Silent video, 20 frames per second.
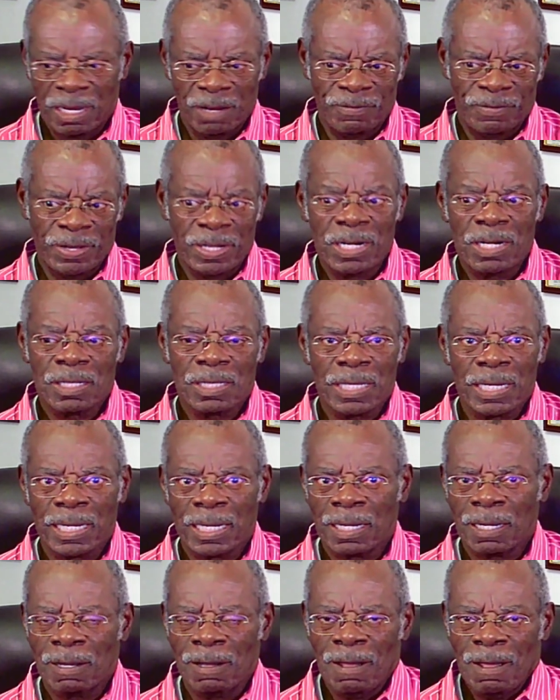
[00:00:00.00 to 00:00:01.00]
If
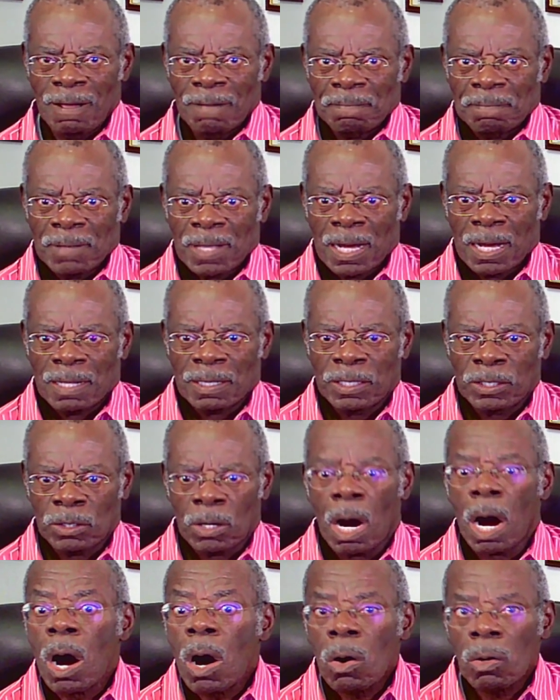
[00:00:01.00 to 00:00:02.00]
anything, uh,
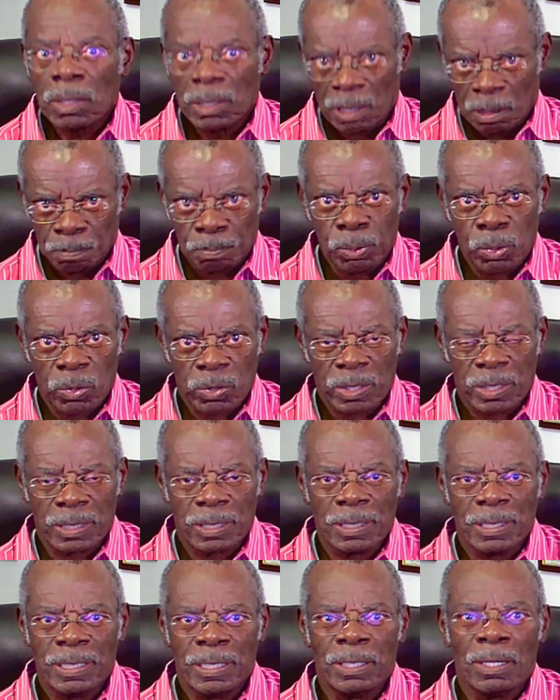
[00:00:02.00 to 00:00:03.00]
they're all
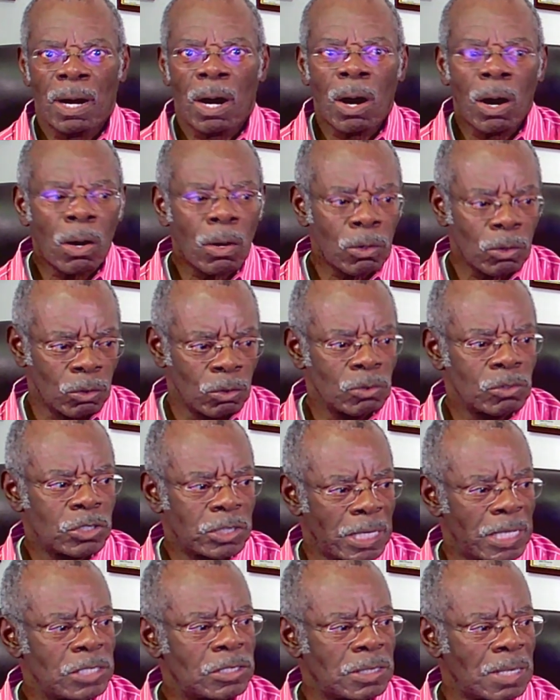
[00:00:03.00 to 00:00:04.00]
important. They all
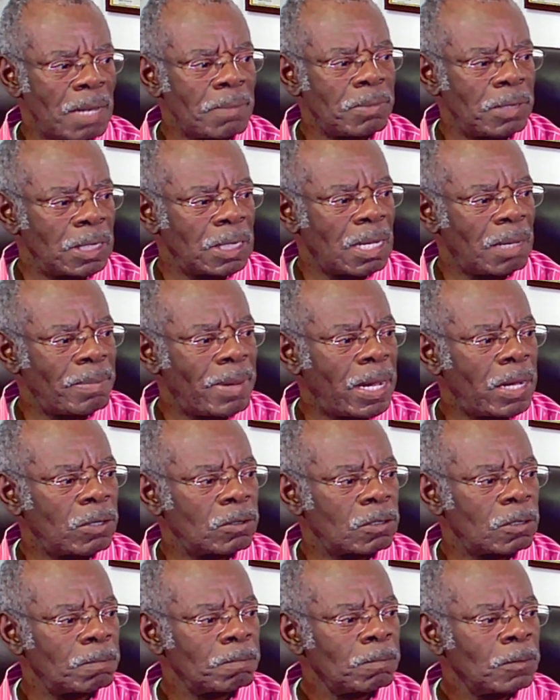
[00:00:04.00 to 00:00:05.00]
say something
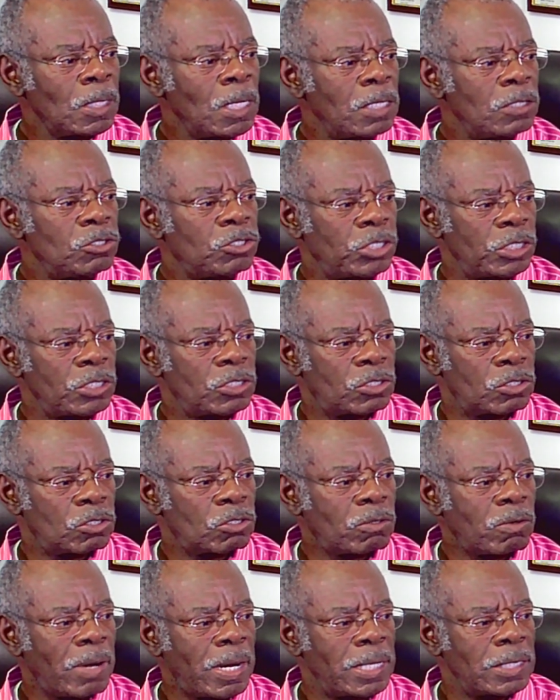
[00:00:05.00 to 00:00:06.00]
about
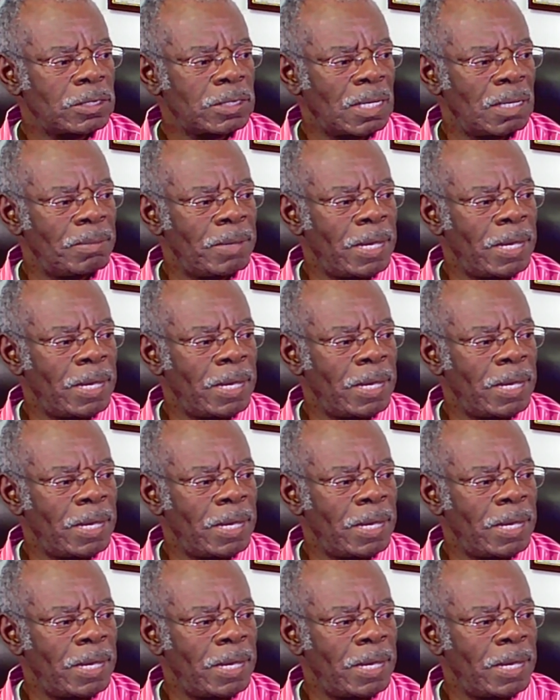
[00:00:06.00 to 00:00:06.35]
Jesus Christ.